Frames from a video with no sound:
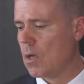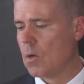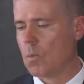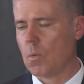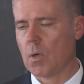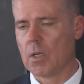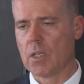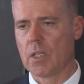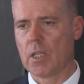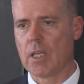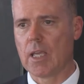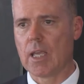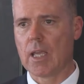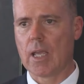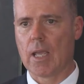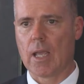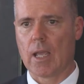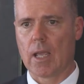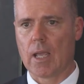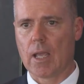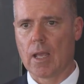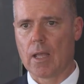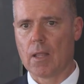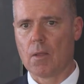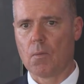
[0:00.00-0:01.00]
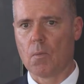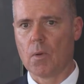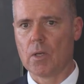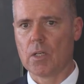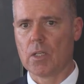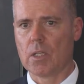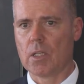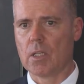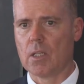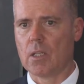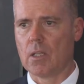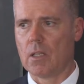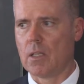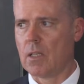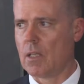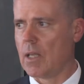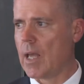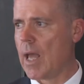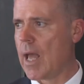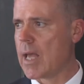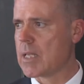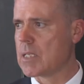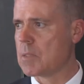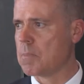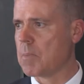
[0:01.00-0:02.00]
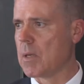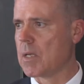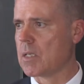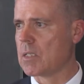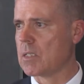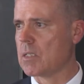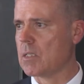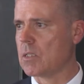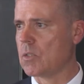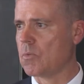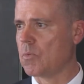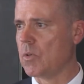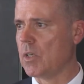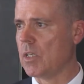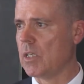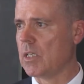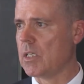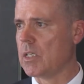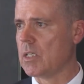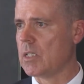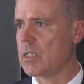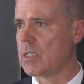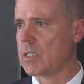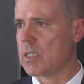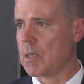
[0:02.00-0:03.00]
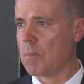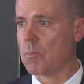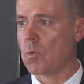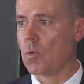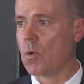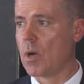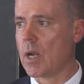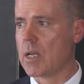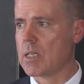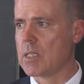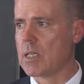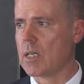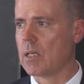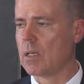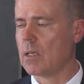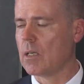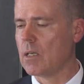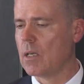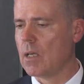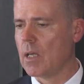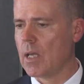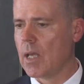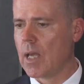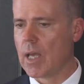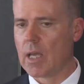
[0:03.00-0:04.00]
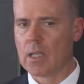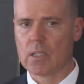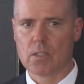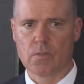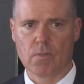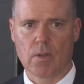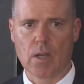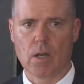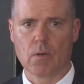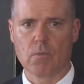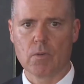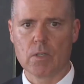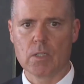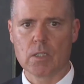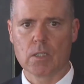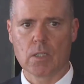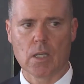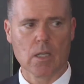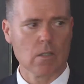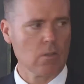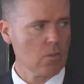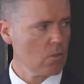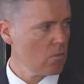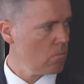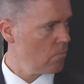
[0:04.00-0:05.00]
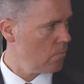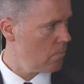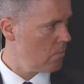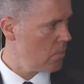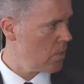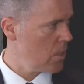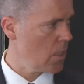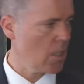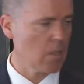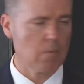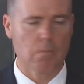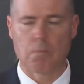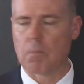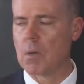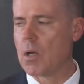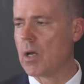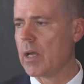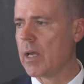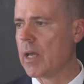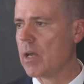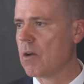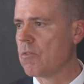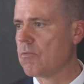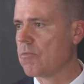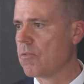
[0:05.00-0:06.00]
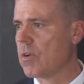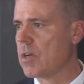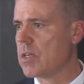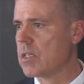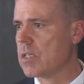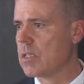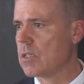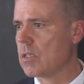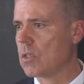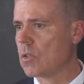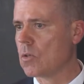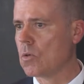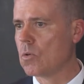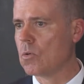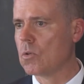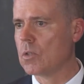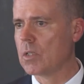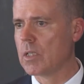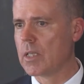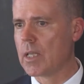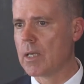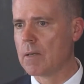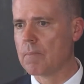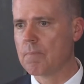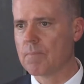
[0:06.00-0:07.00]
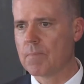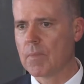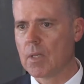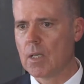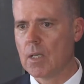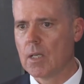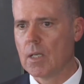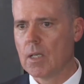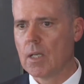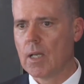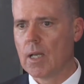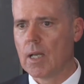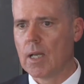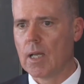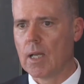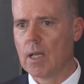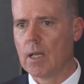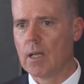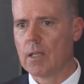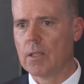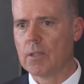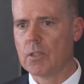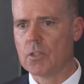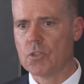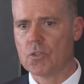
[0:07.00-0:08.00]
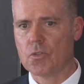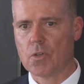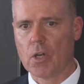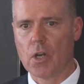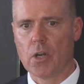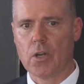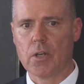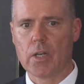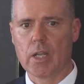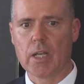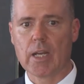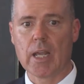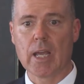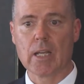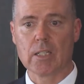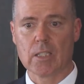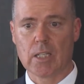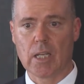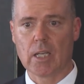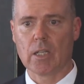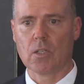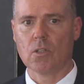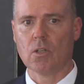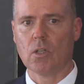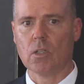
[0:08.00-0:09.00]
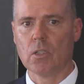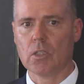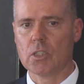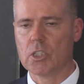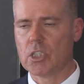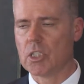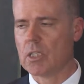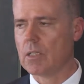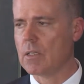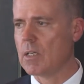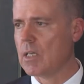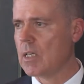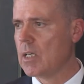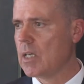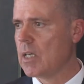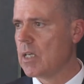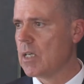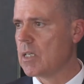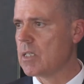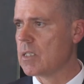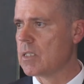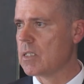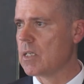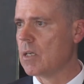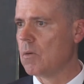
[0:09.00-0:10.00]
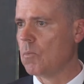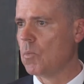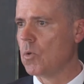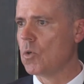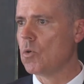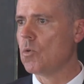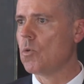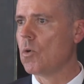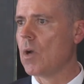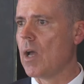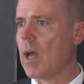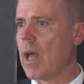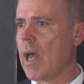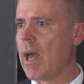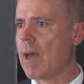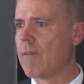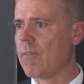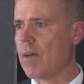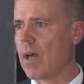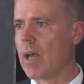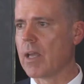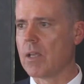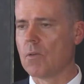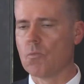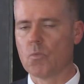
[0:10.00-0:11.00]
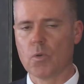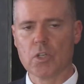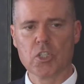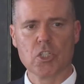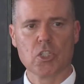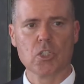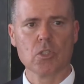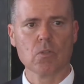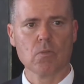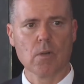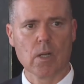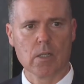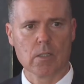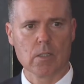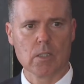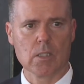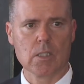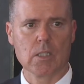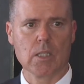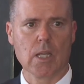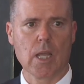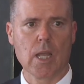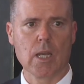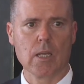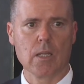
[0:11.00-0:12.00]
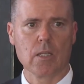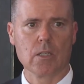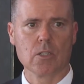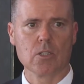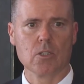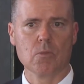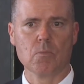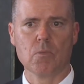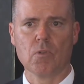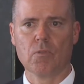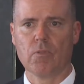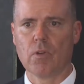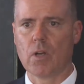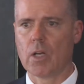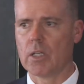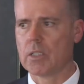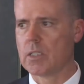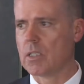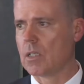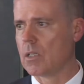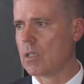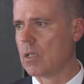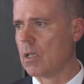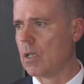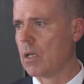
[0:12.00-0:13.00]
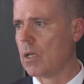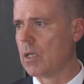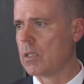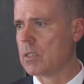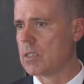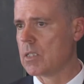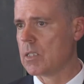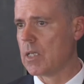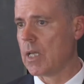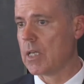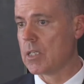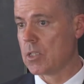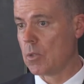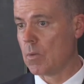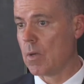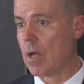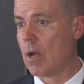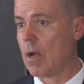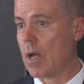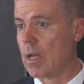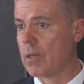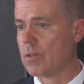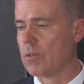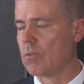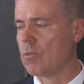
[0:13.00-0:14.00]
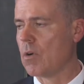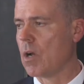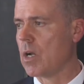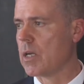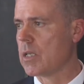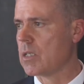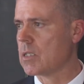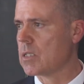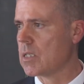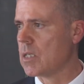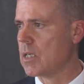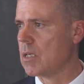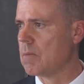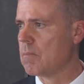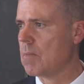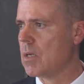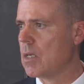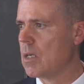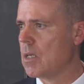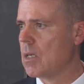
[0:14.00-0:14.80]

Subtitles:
One of the aspects that's really separating Ansvar Risk, and you'll see by our friend in the corner there, the drone and our technology, is that we'll have a richer understanding to provide to clients and to our underwriting team